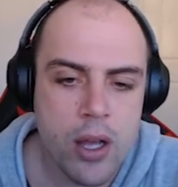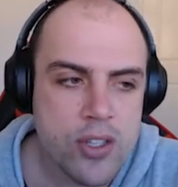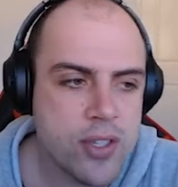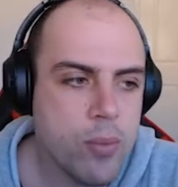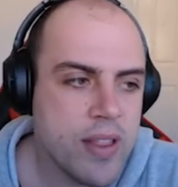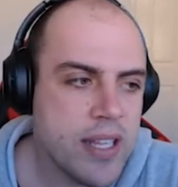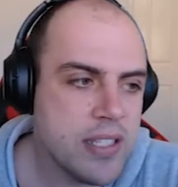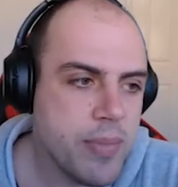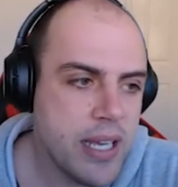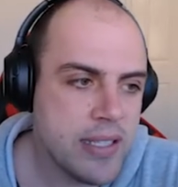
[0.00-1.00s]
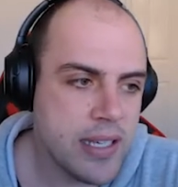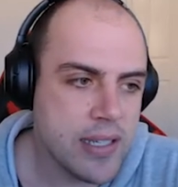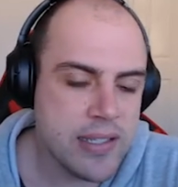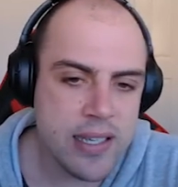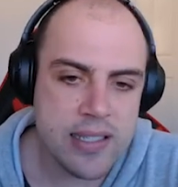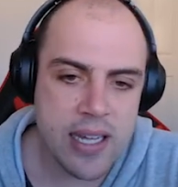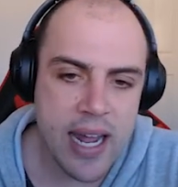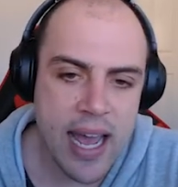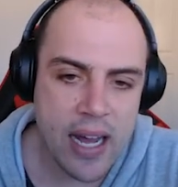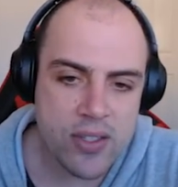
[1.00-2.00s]
So what this means is
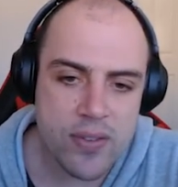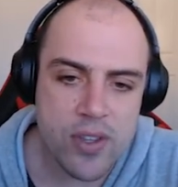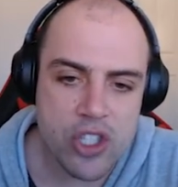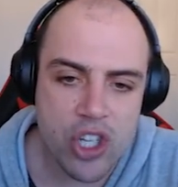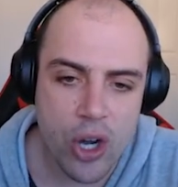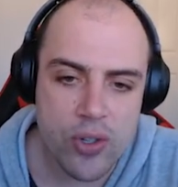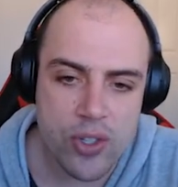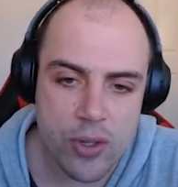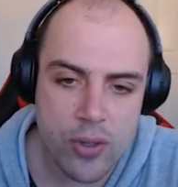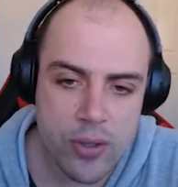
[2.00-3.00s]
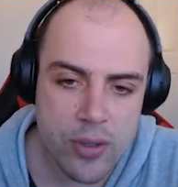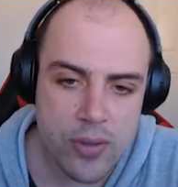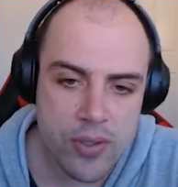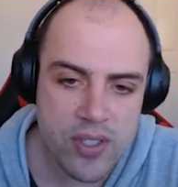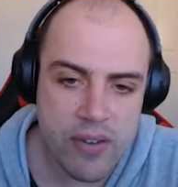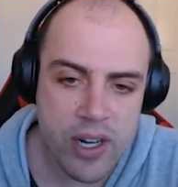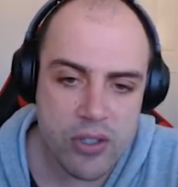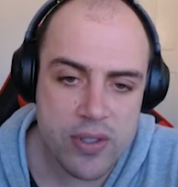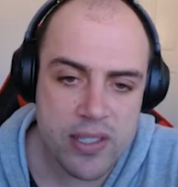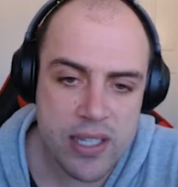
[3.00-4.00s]
that out of the total
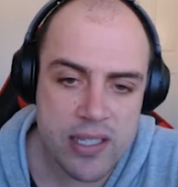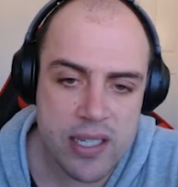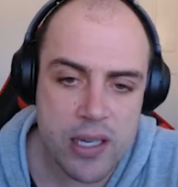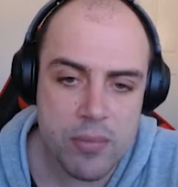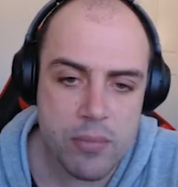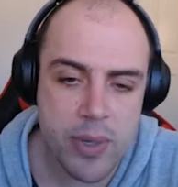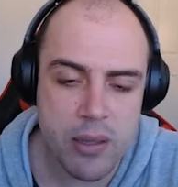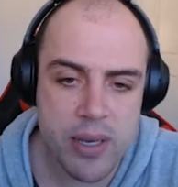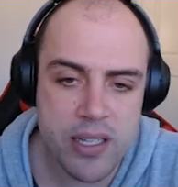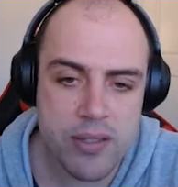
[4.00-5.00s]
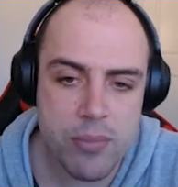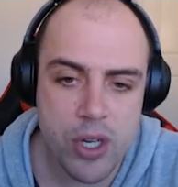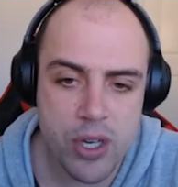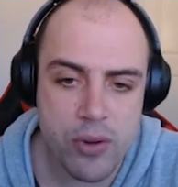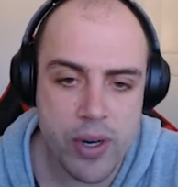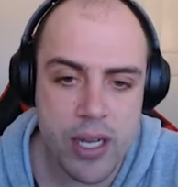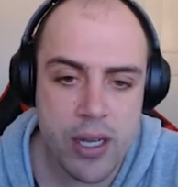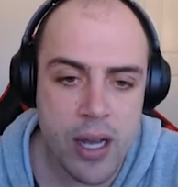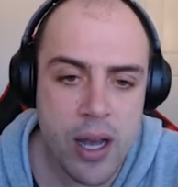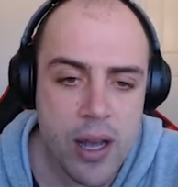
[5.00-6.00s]
760 millimeters of
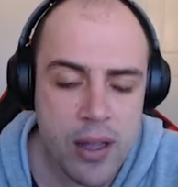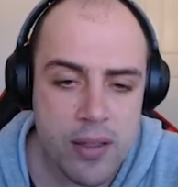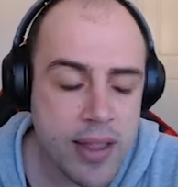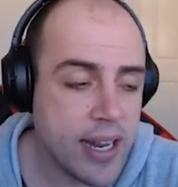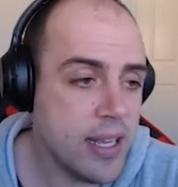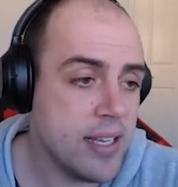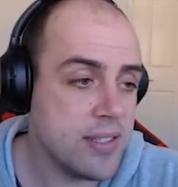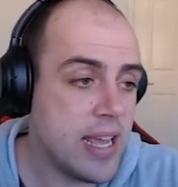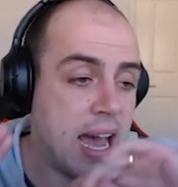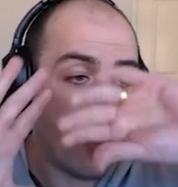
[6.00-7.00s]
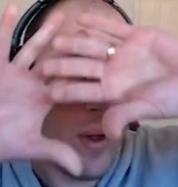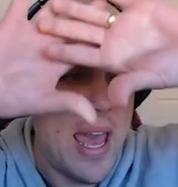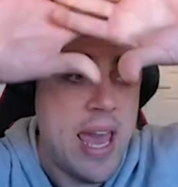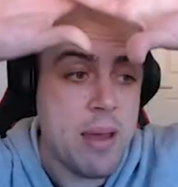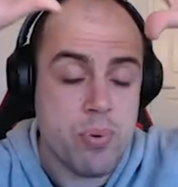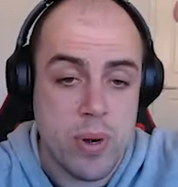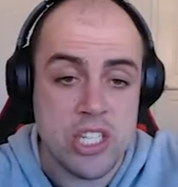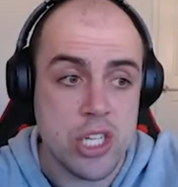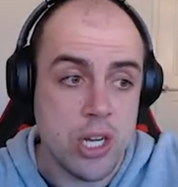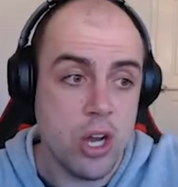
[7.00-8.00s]
mercury, that is our air
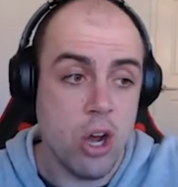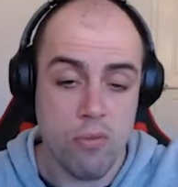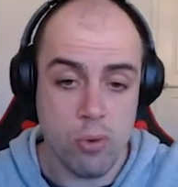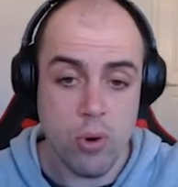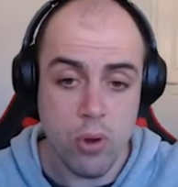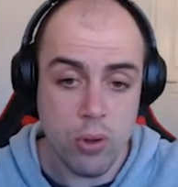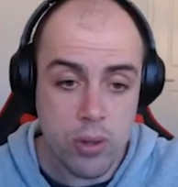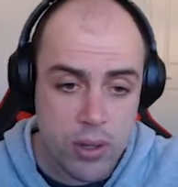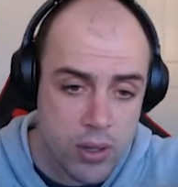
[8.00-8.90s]
pressure overall,